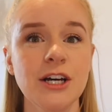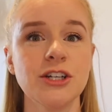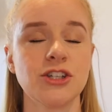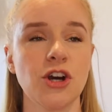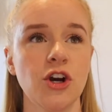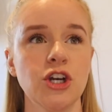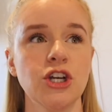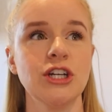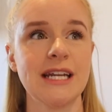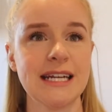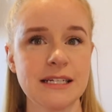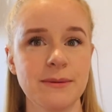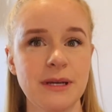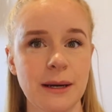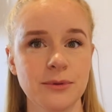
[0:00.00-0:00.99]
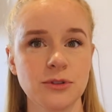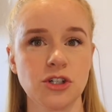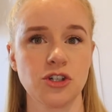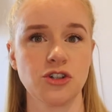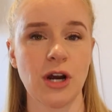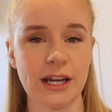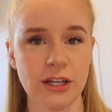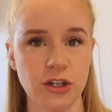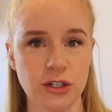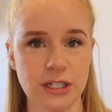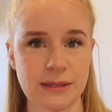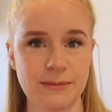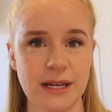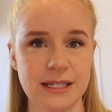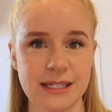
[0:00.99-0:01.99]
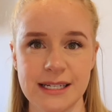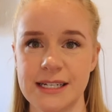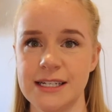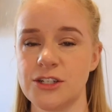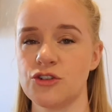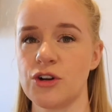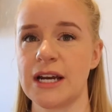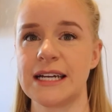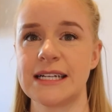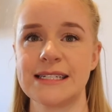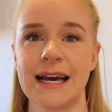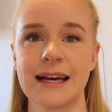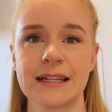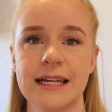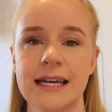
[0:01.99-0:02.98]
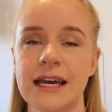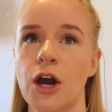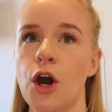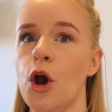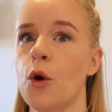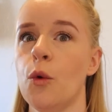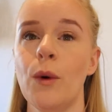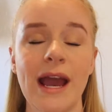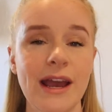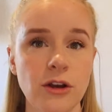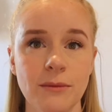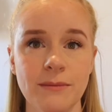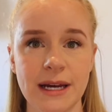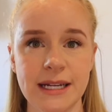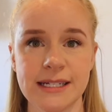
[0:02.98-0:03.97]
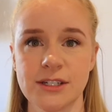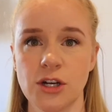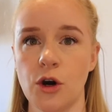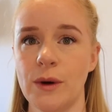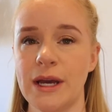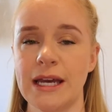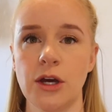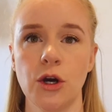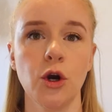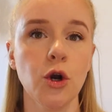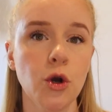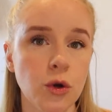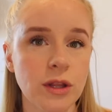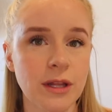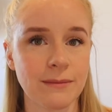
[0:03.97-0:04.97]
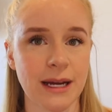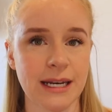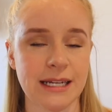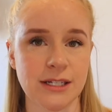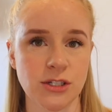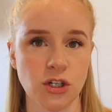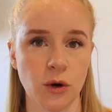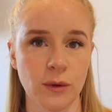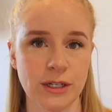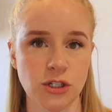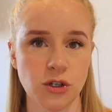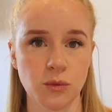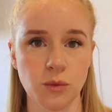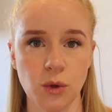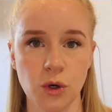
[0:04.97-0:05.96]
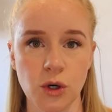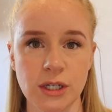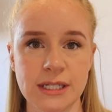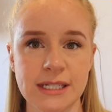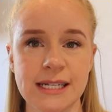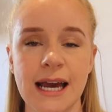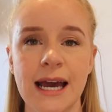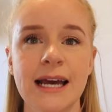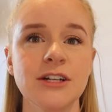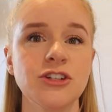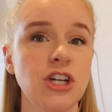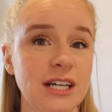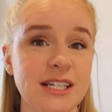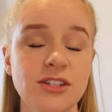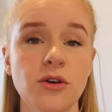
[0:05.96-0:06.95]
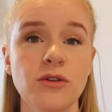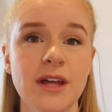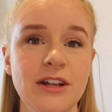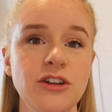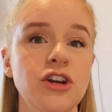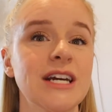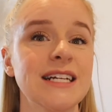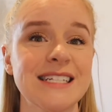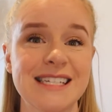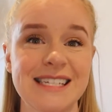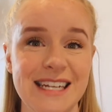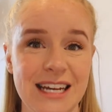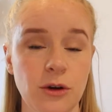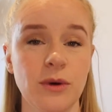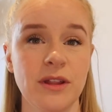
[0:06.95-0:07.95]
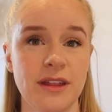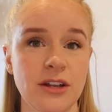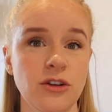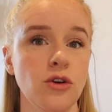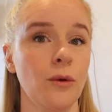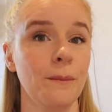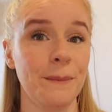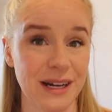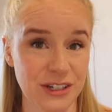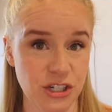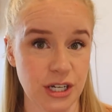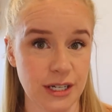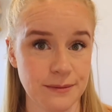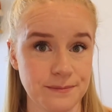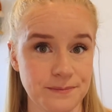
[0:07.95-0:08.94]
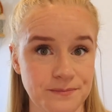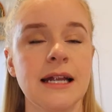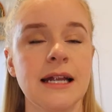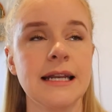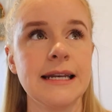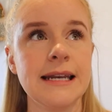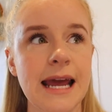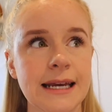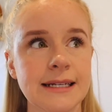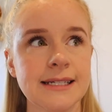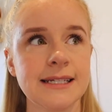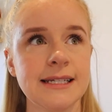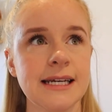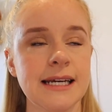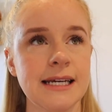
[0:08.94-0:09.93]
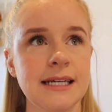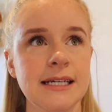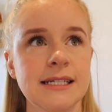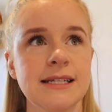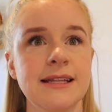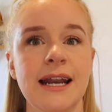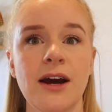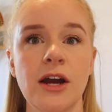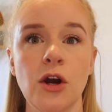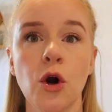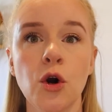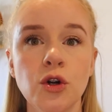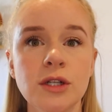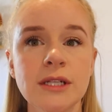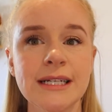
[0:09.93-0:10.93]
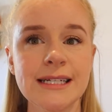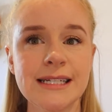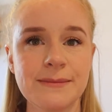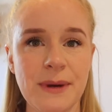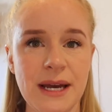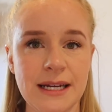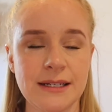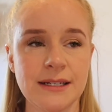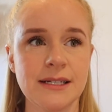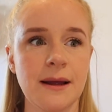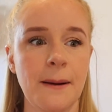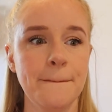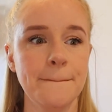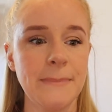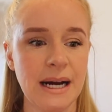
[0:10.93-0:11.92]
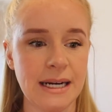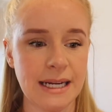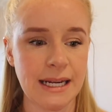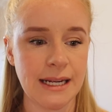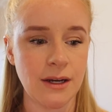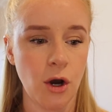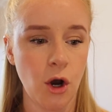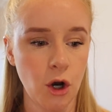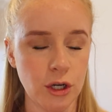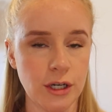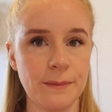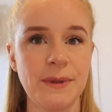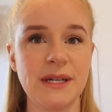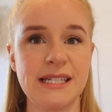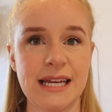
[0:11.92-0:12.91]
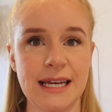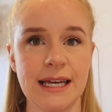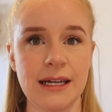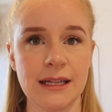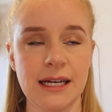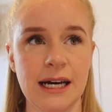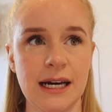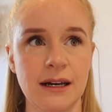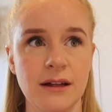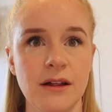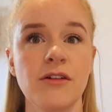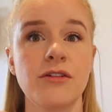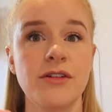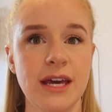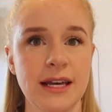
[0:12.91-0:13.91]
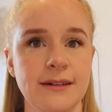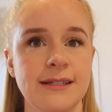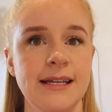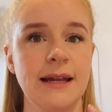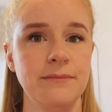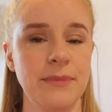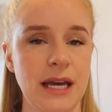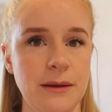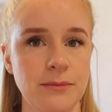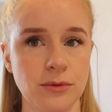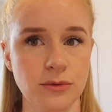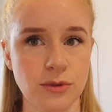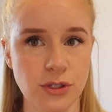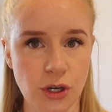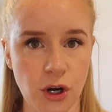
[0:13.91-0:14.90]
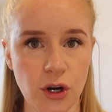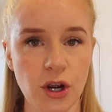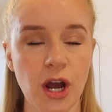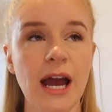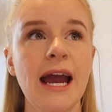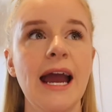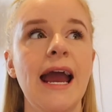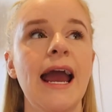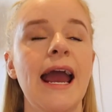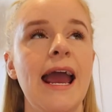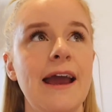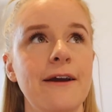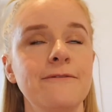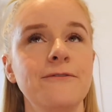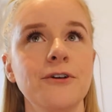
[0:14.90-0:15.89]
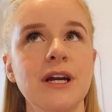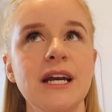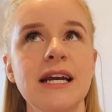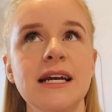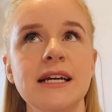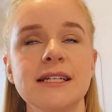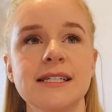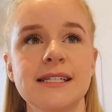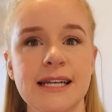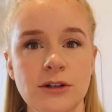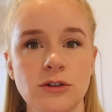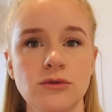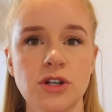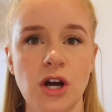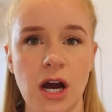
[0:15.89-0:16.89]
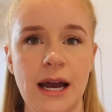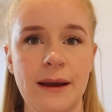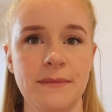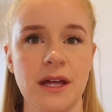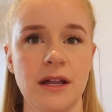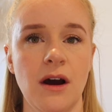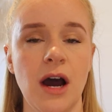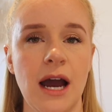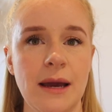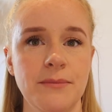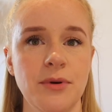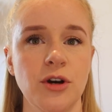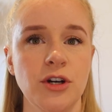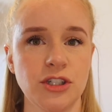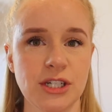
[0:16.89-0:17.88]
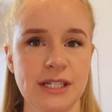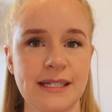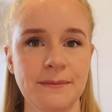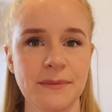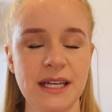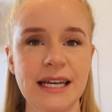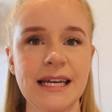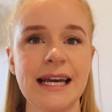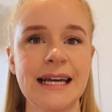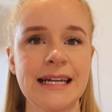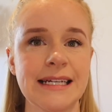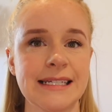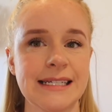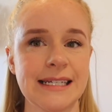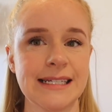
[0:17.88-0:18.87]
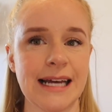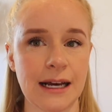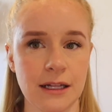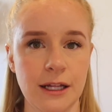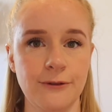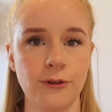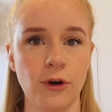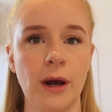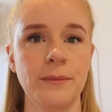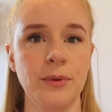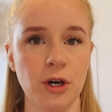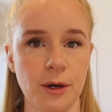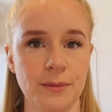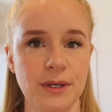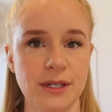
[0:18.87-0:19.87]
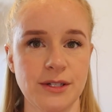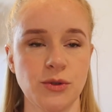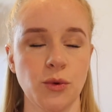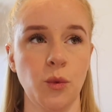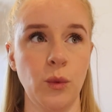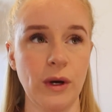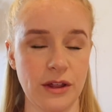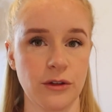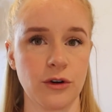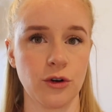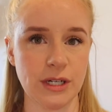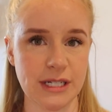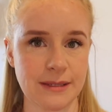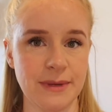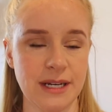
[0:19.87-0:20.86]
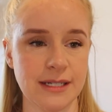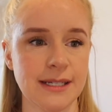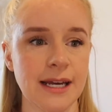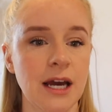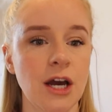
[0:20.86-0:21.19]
So you need to be able to track your expenses, track exactly where your money's going, who the money is going towards, just so then you can stick within your budget. Next is that I only spend money on particular things and people. So every single time that I purchase something, it is exactly for a purpose with Christmas.